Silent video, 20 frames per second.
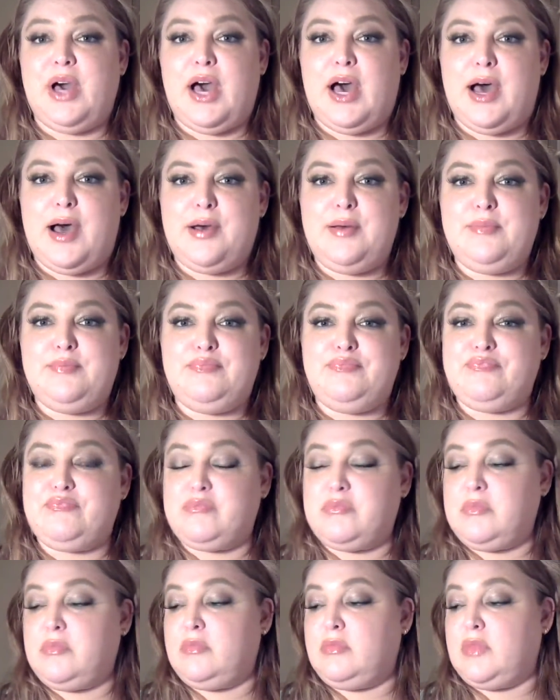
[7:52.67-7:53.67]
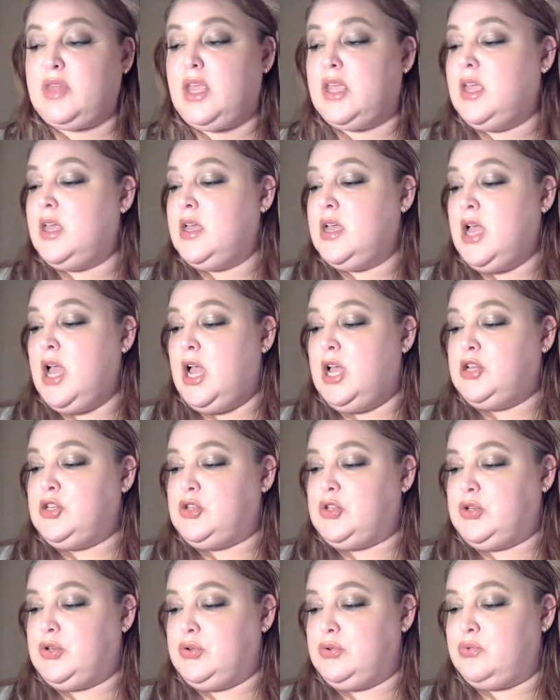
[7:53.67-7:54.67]
um,
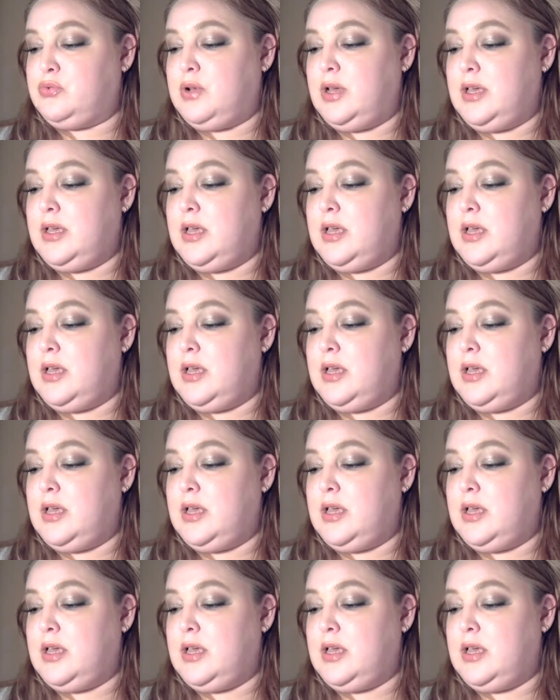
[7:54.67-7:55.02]
to